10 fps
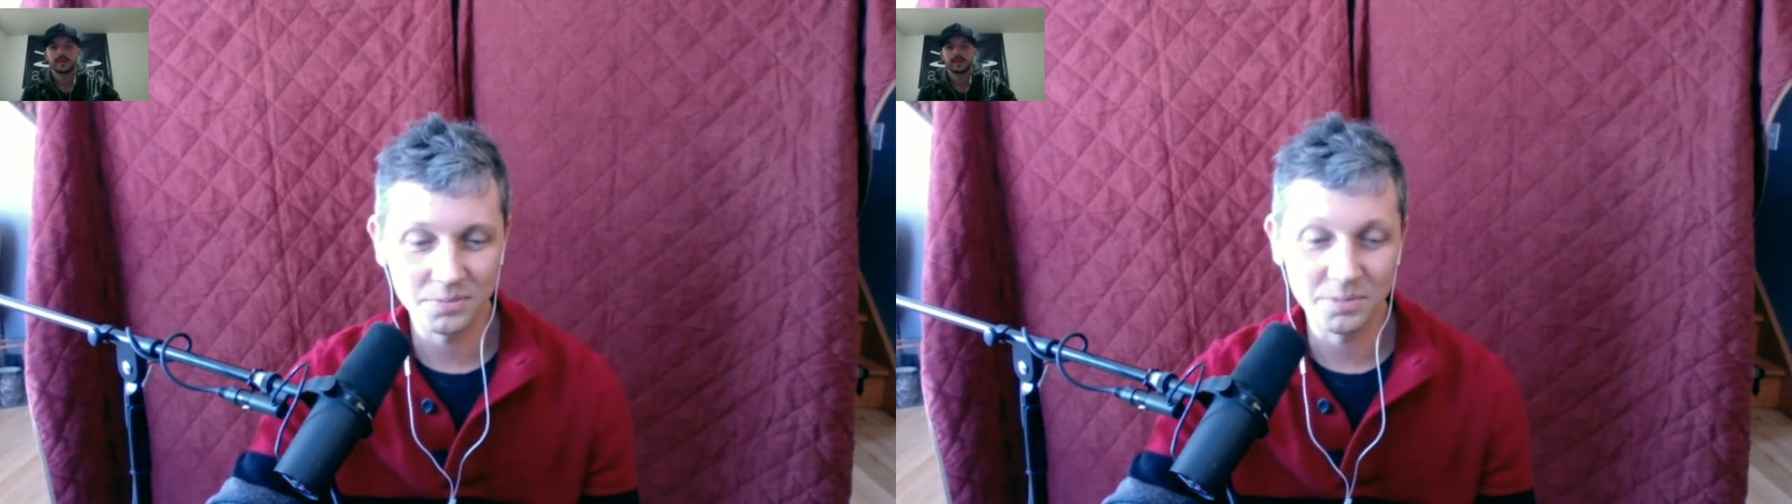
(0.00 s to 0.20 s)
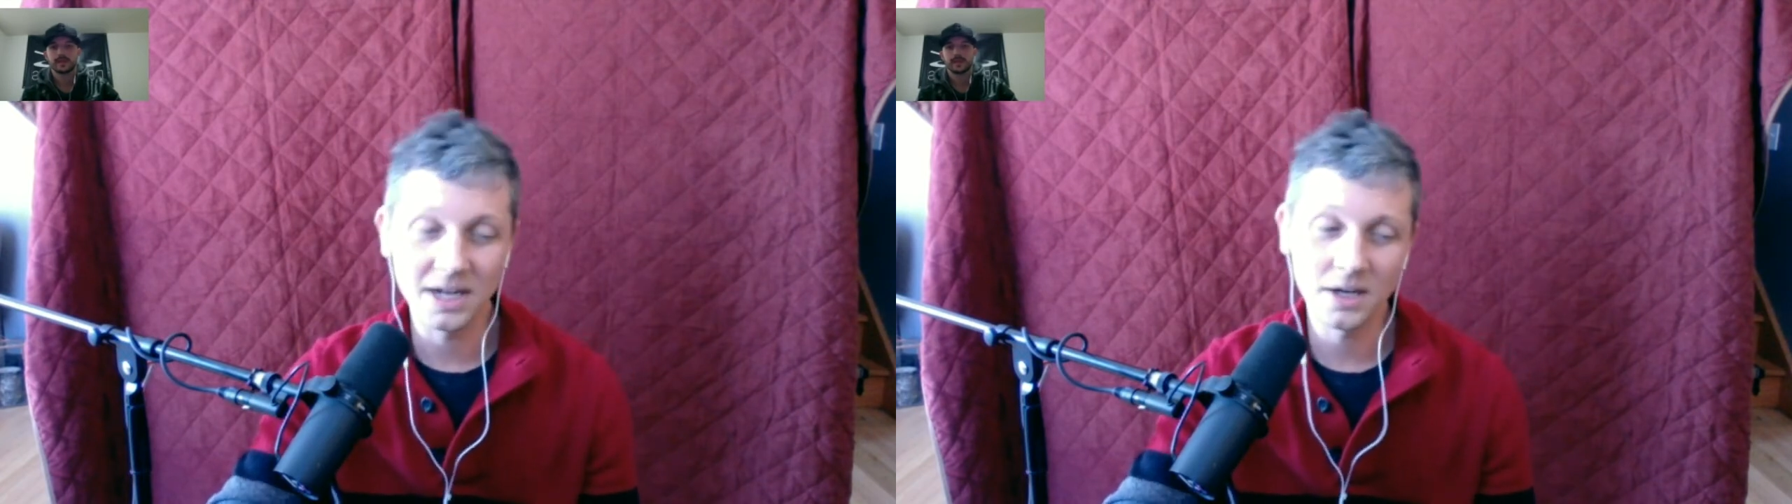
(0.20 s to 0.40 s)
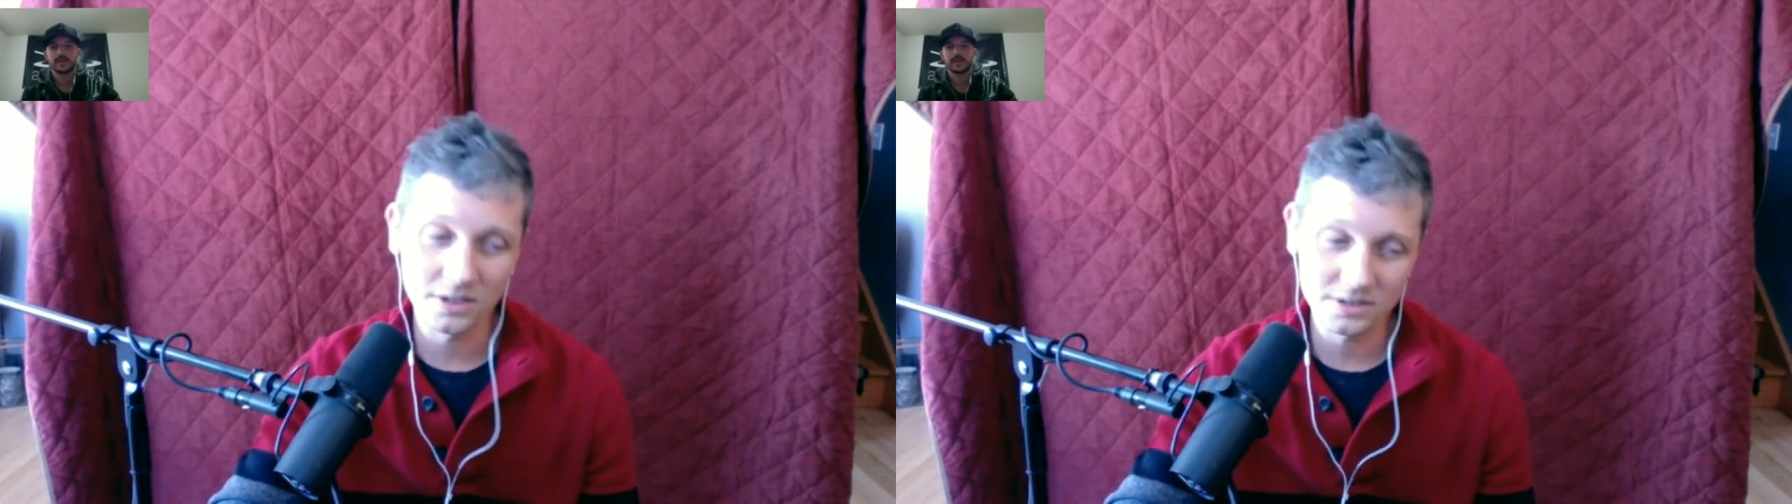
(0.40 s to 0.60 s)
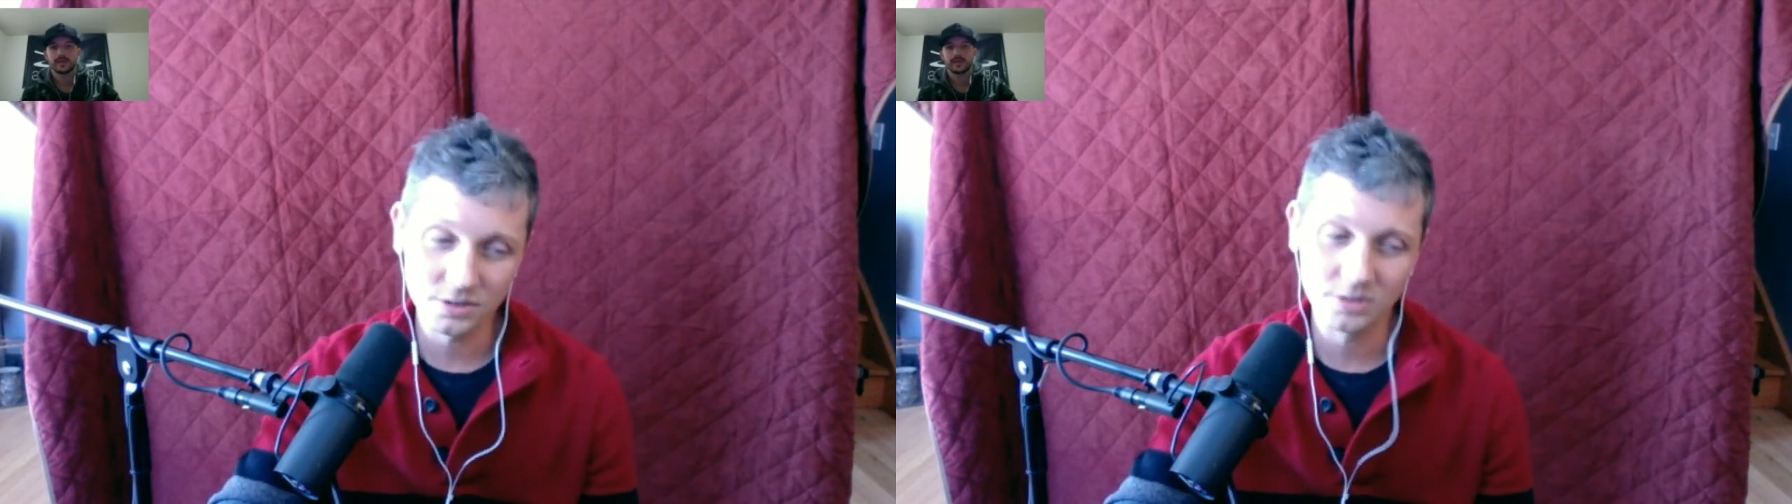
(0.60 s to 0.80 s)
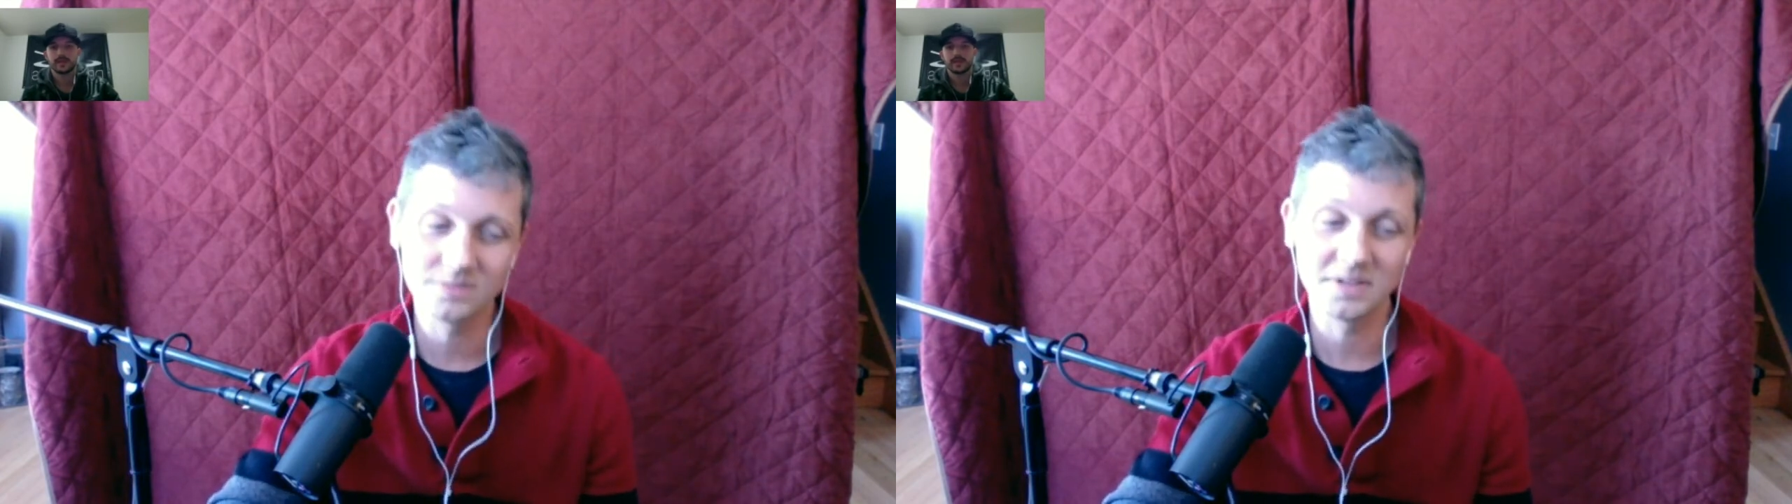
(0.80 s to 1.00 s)
But I
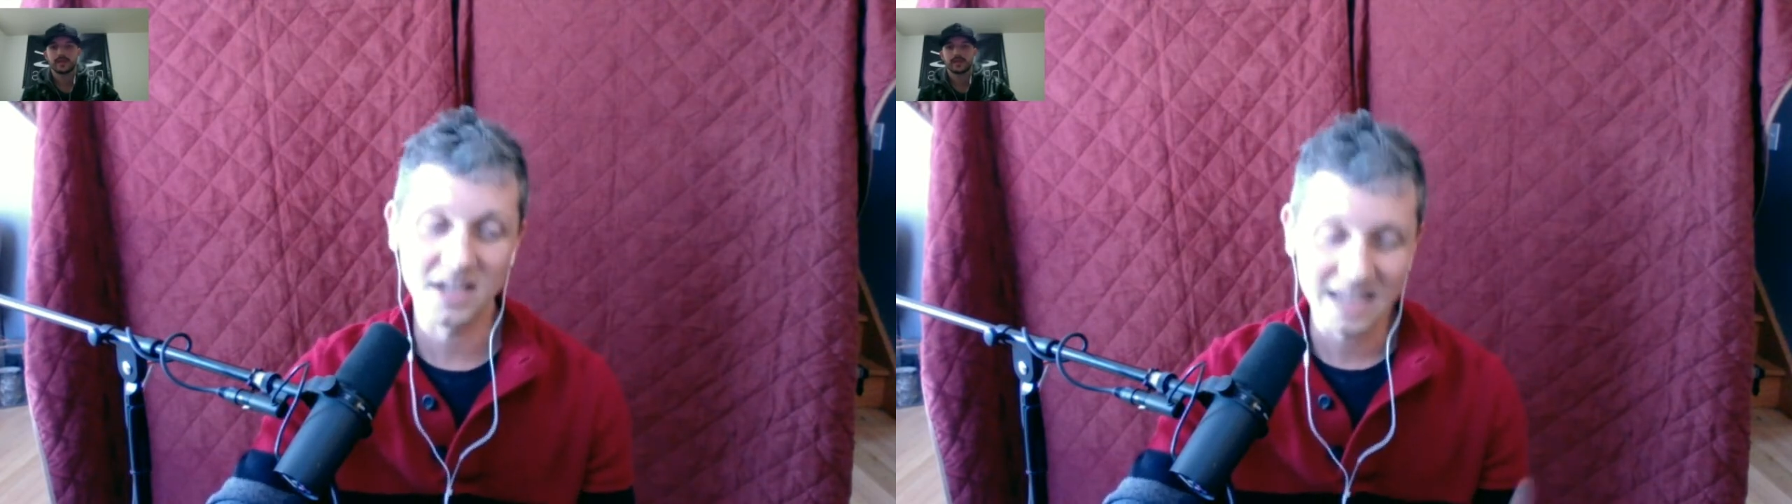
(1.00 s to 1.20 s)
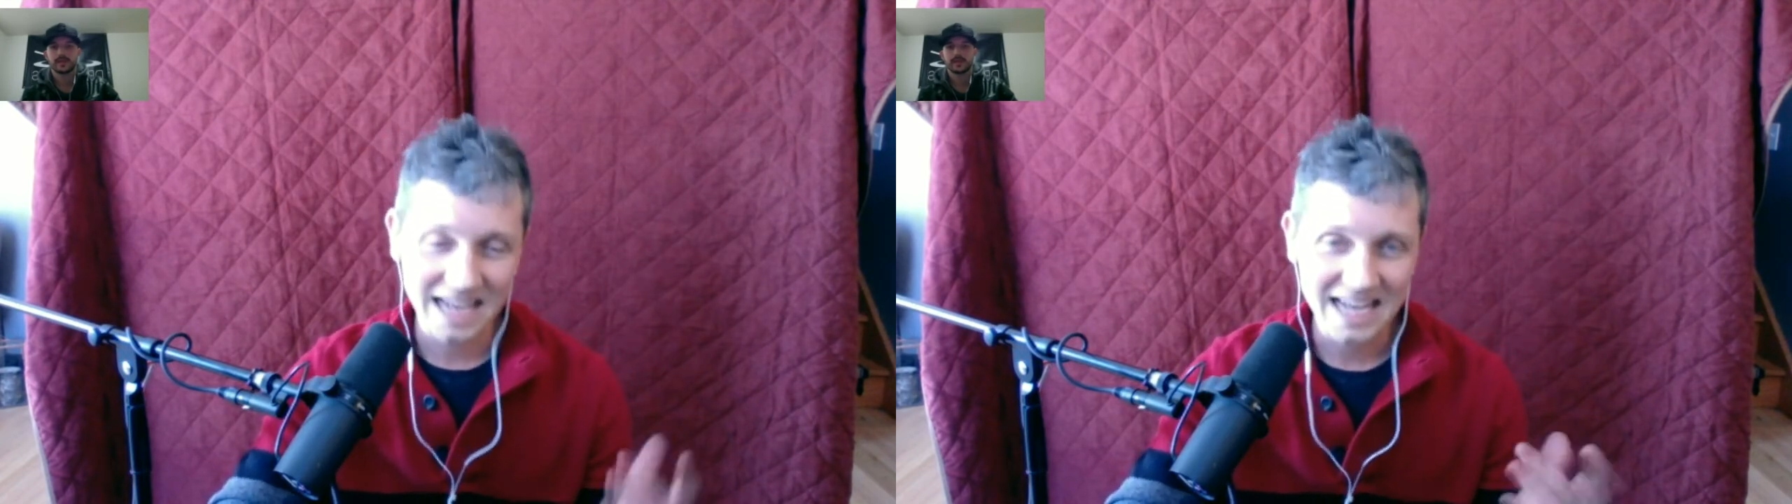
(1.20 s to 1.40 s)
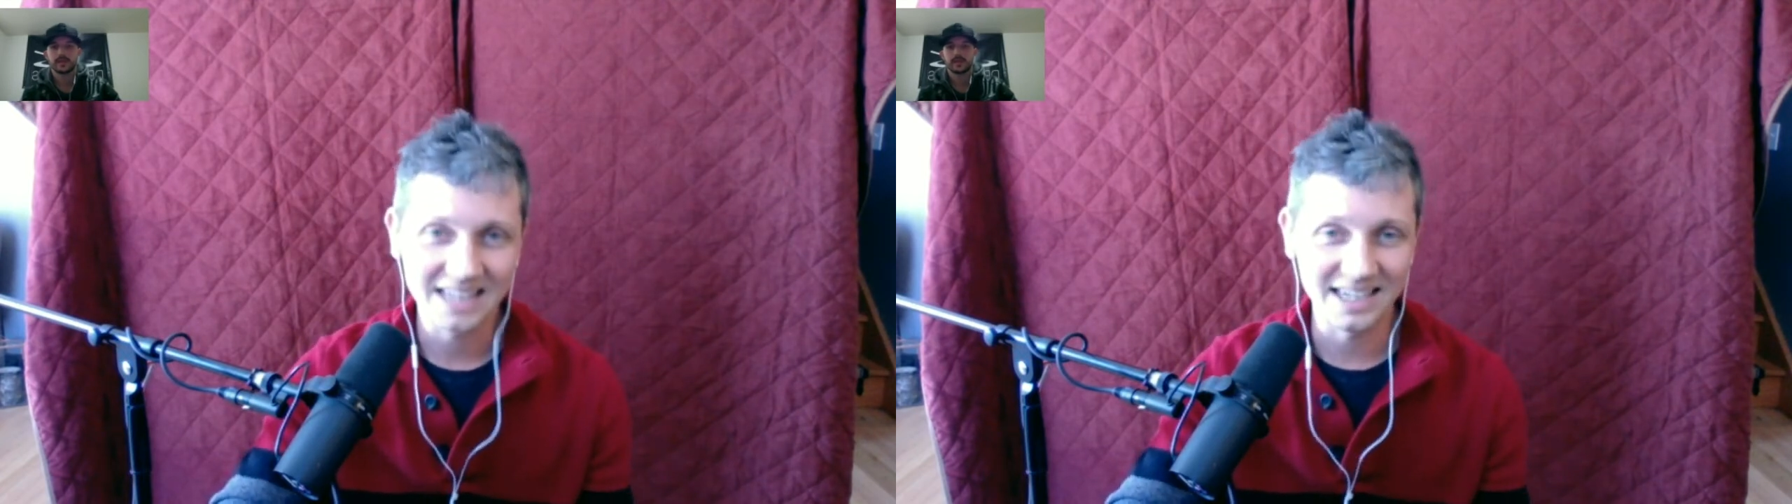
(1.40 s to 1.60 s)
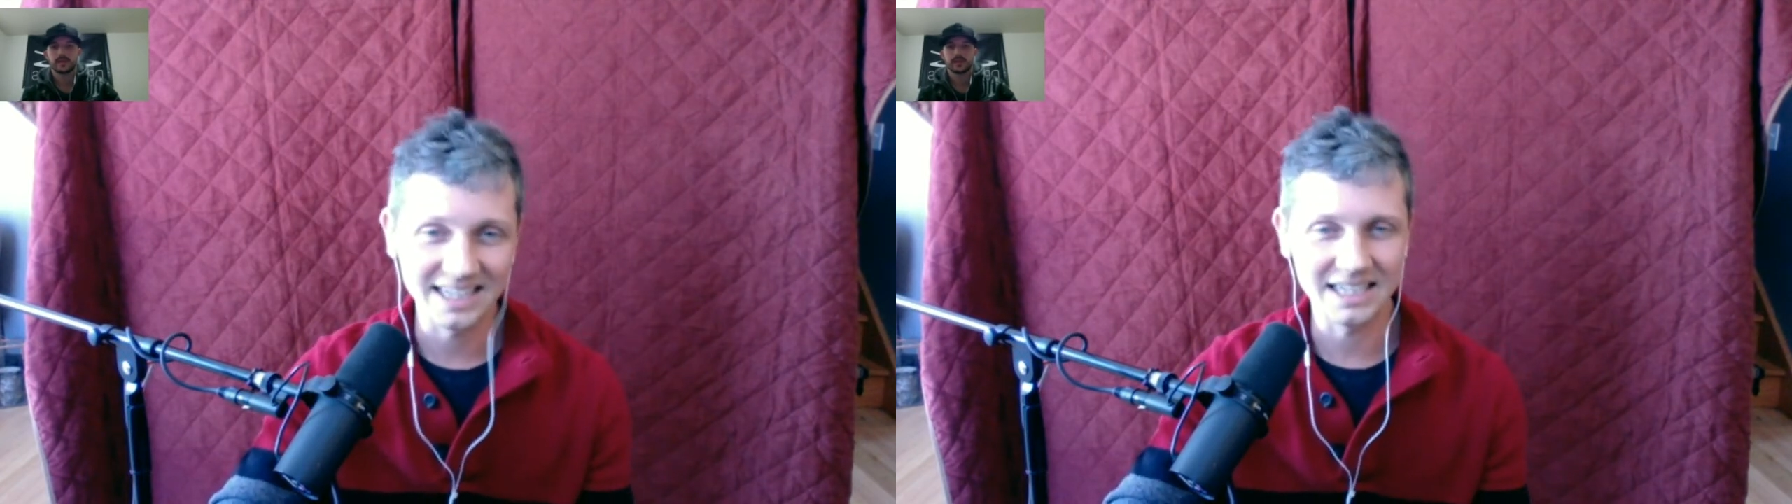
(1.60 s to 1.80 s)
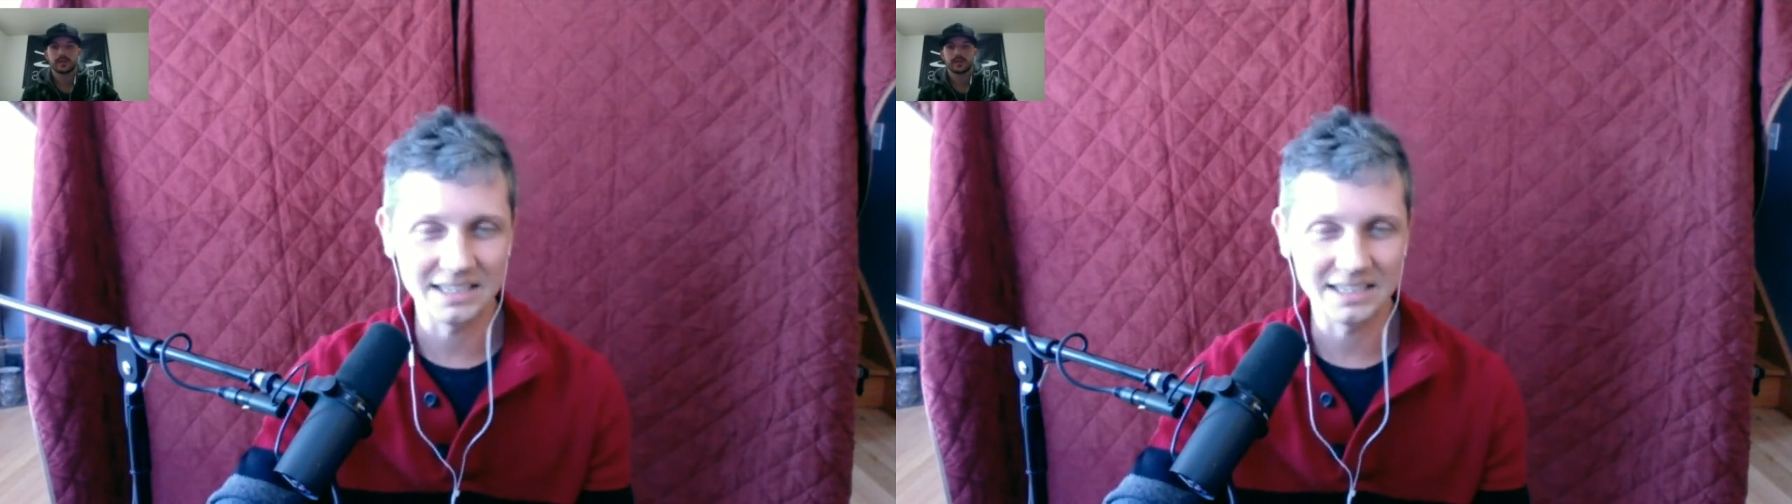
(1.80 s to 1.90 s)
also like